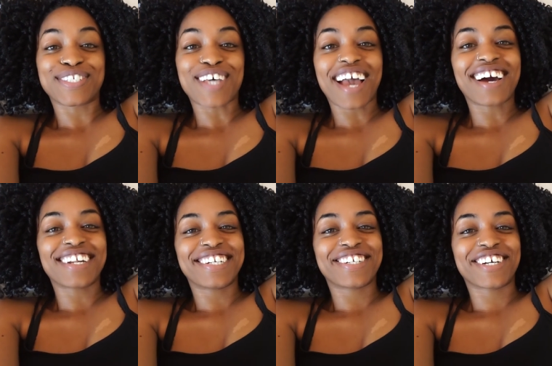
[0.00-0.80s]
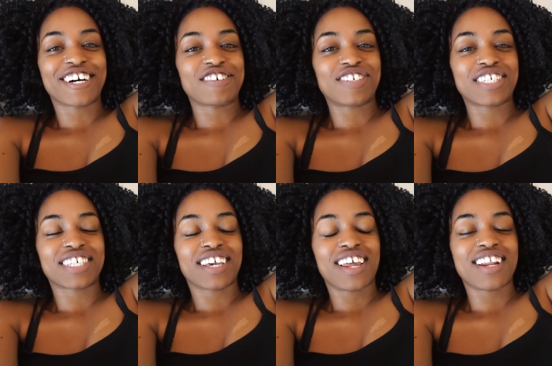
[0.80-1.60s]
So I got under the covers
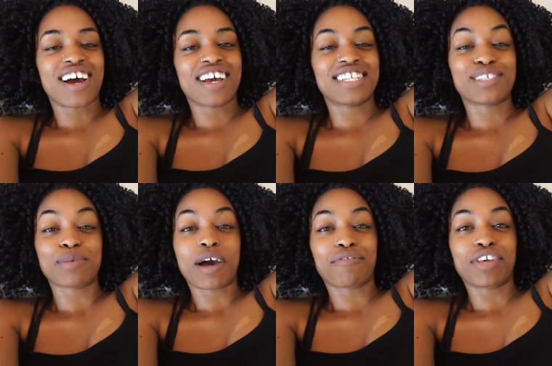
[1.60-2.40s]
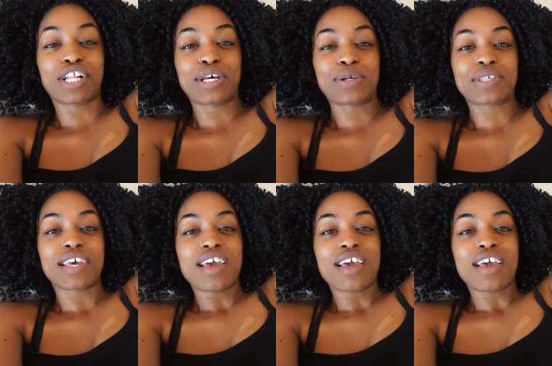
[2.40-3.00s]
and got in some comfy clothes.